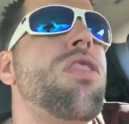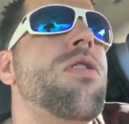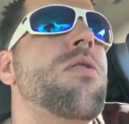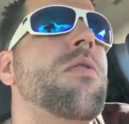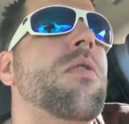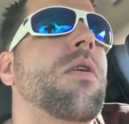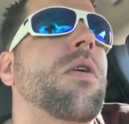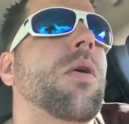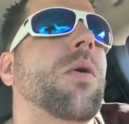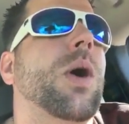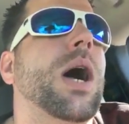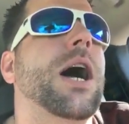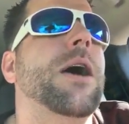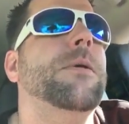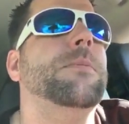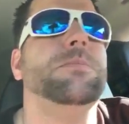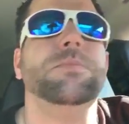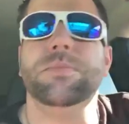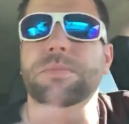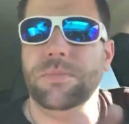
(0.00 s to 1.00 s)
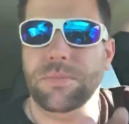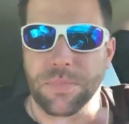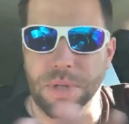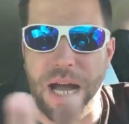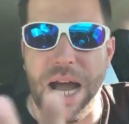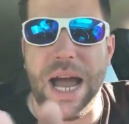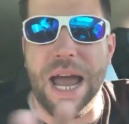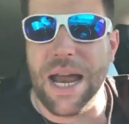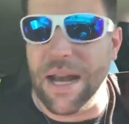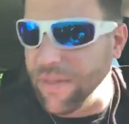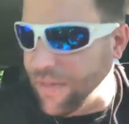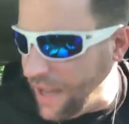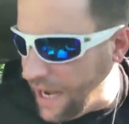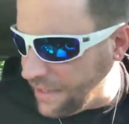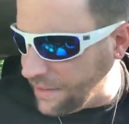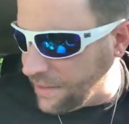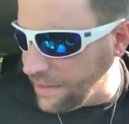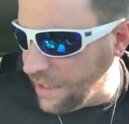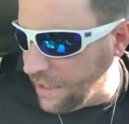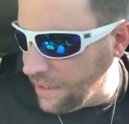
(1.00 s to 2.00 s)
Well, I added that
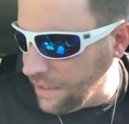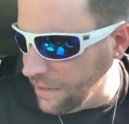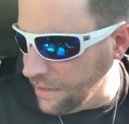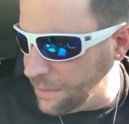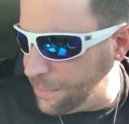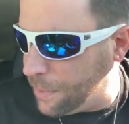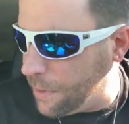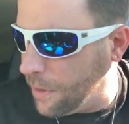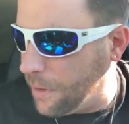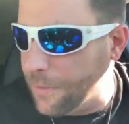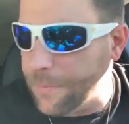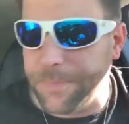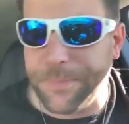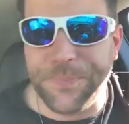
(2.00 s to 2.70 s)
to tell you this part.